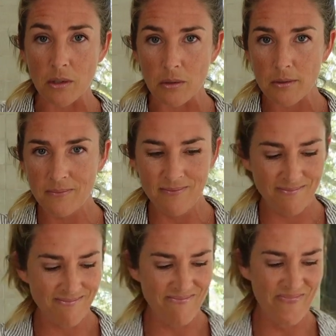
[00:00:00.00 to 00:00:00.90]
you.
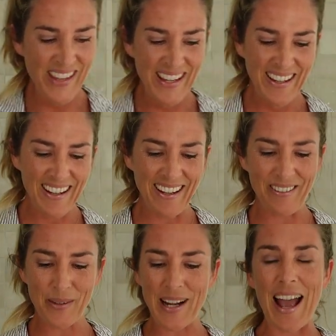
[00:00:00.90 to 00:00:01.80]
And
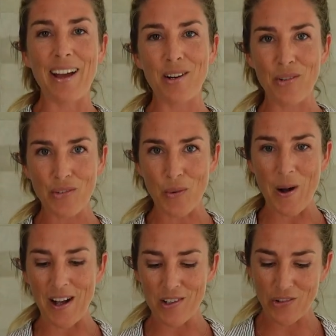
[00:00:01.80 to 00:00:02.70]
then we're gonna add our
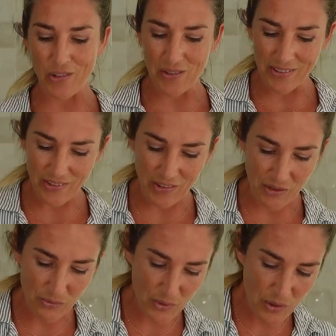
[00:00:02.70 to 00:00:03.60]
squash. So this is our
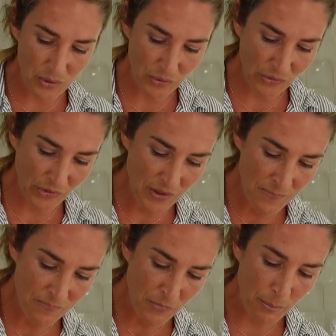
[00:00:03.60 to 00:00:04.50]
roast
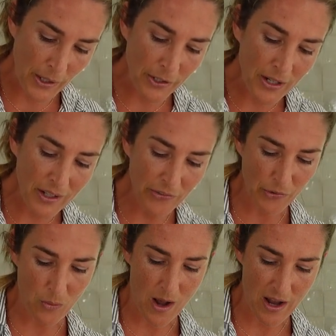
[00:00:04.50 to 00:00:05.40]
butternut
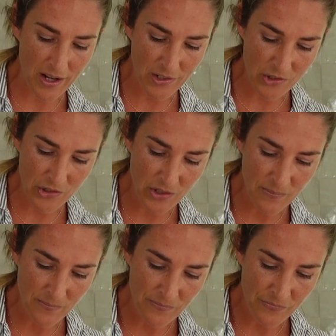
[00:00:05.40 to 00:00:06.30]
squash.
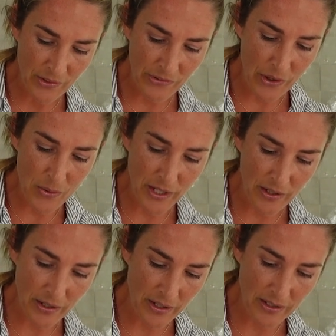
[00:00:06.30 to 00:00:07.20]
So
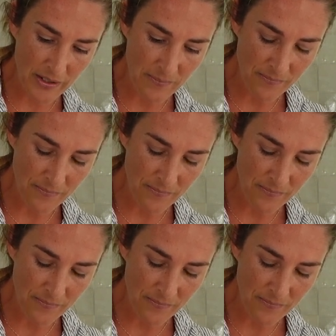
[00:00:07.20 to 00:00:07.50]
good.